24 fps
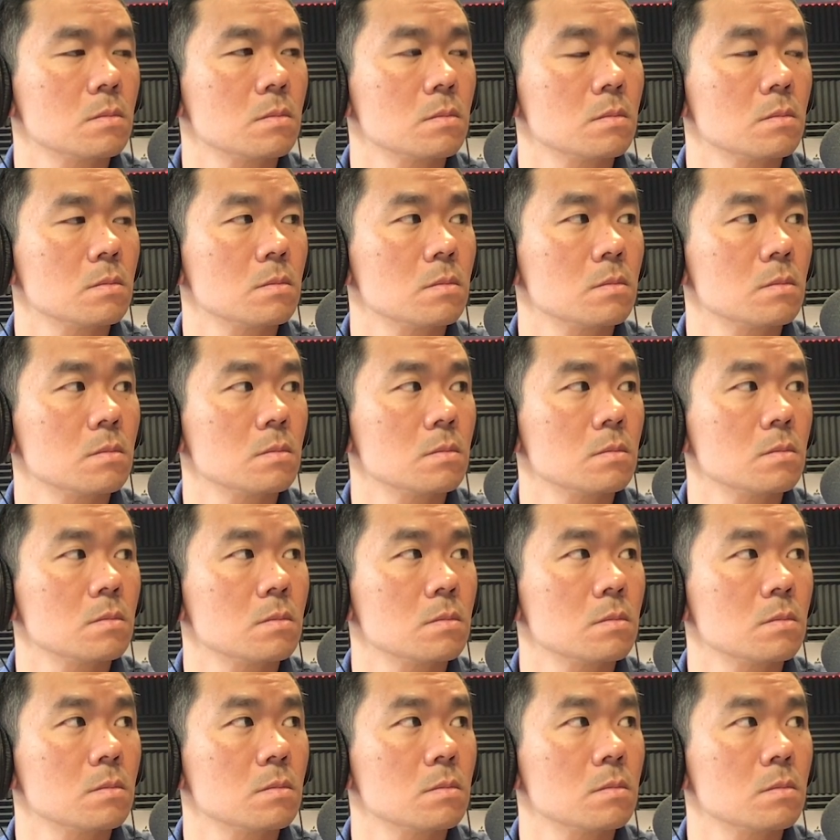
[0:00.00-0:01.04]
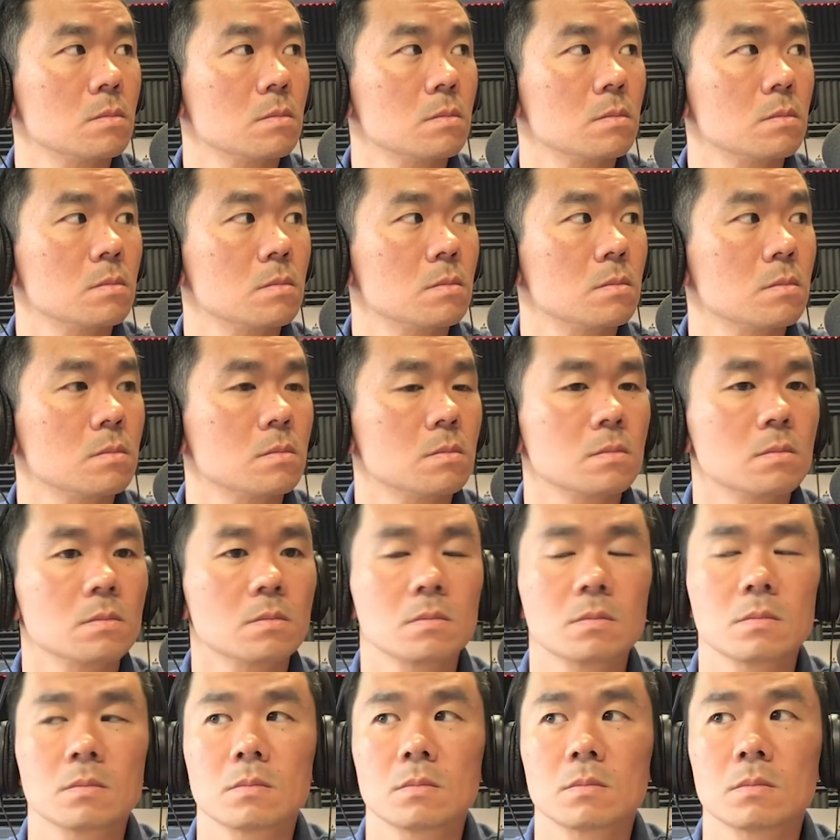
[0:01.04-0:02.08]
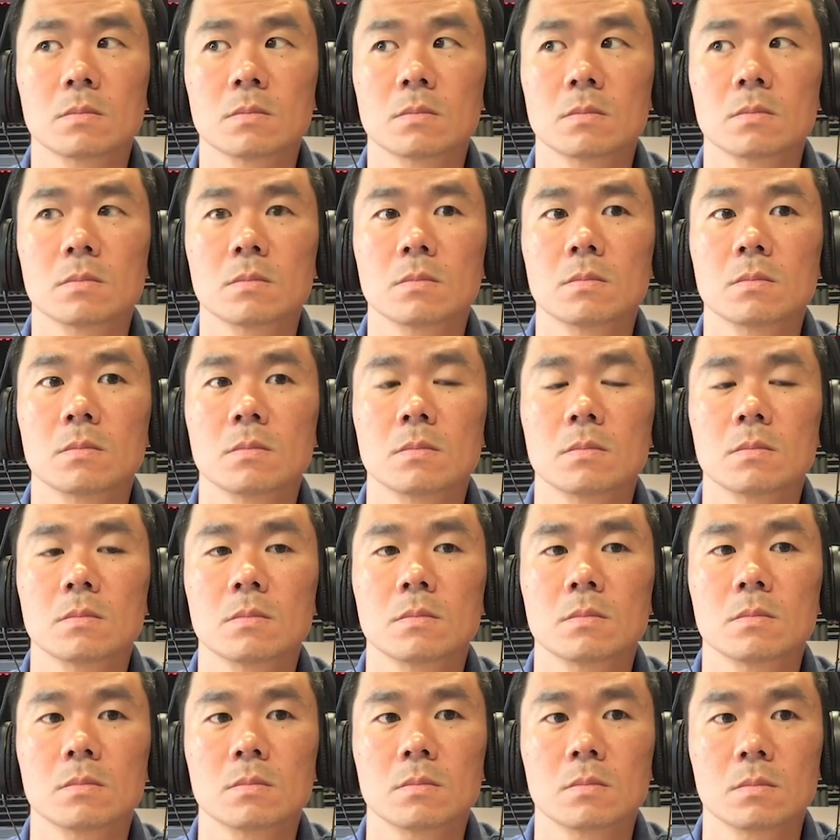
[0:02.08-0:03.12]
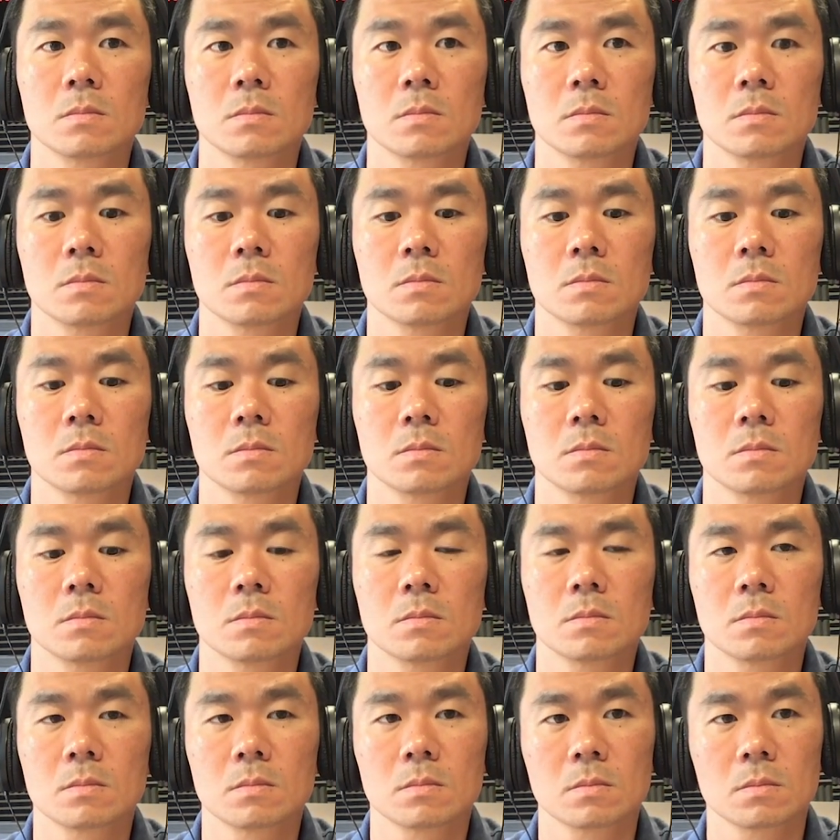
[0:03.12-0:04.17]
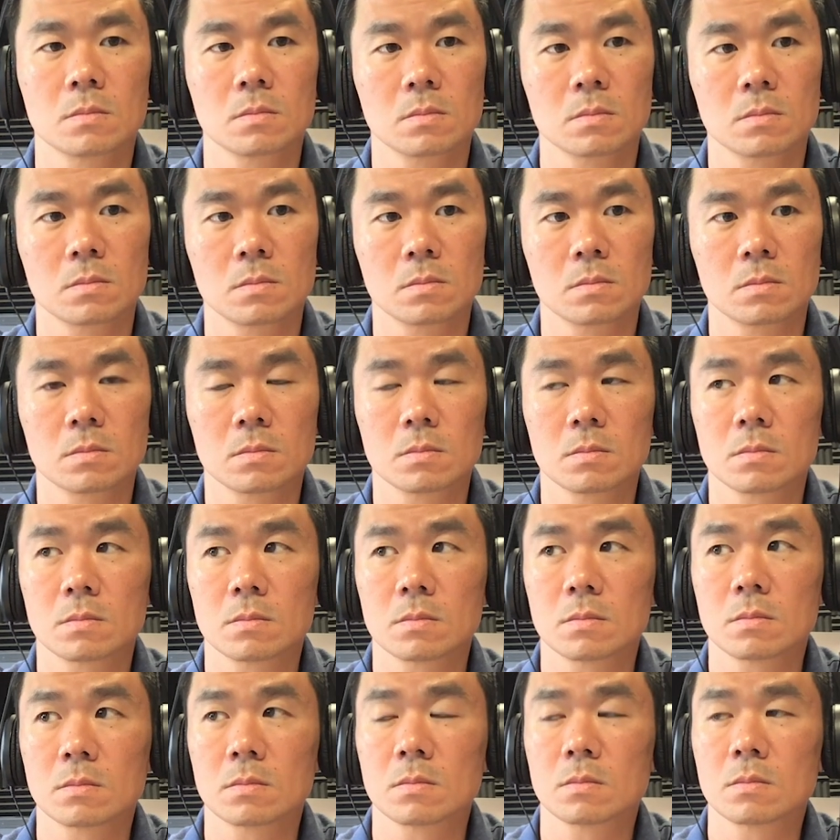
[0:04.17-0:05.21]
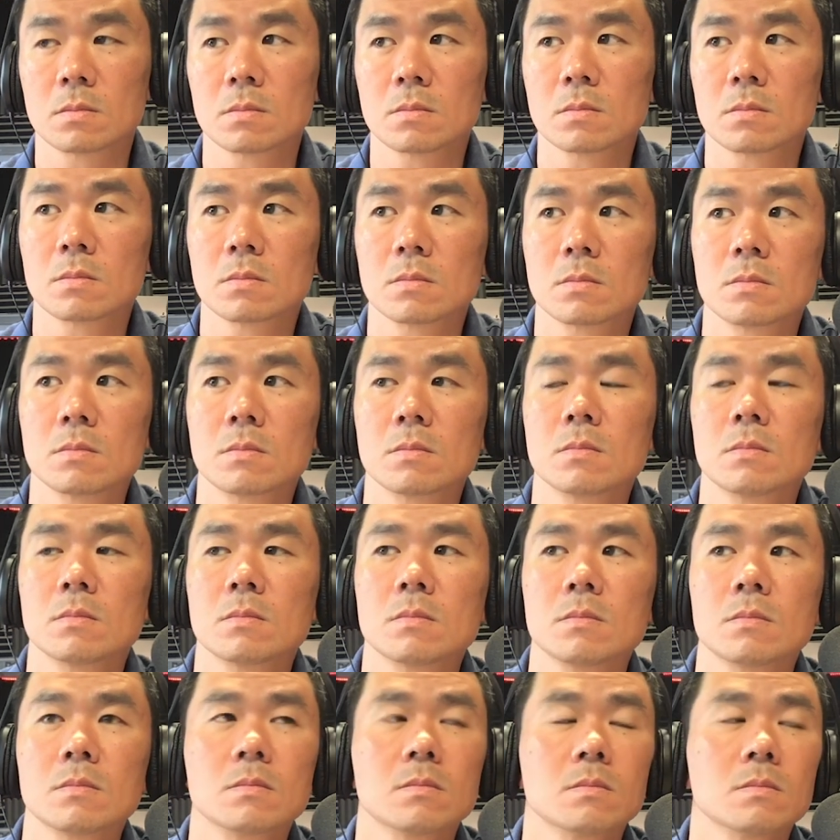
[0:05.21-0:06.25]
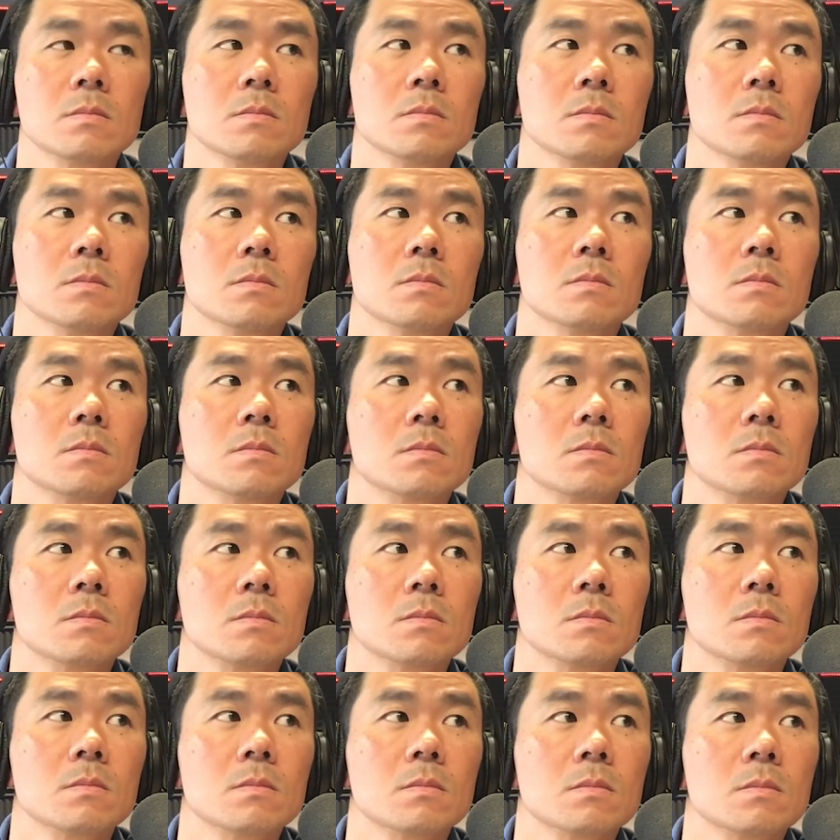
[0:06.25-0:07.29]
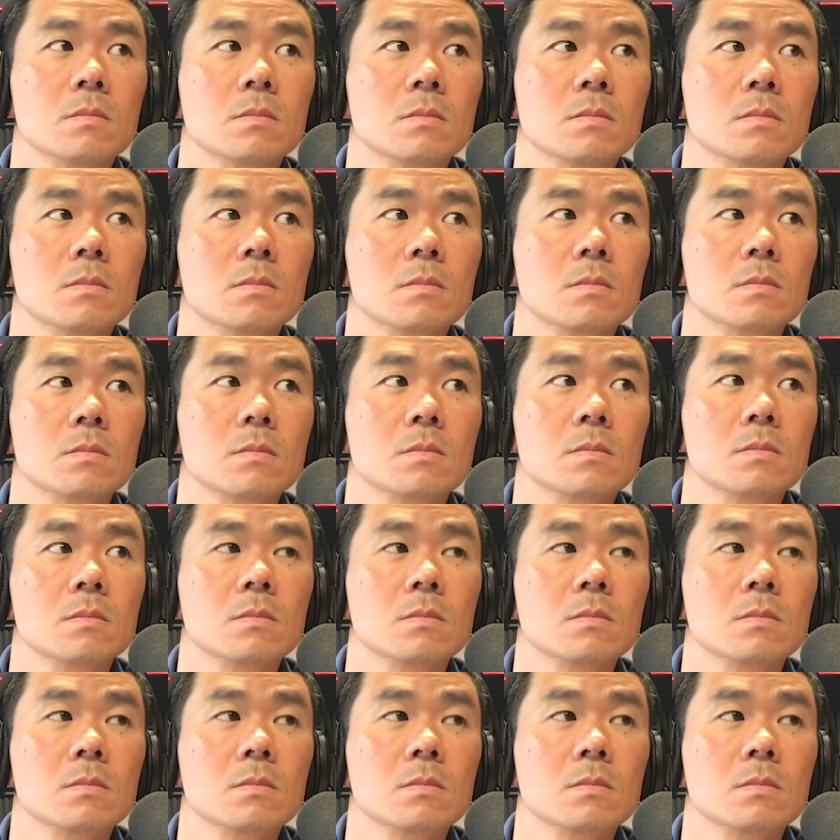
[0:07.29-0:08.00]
(silent)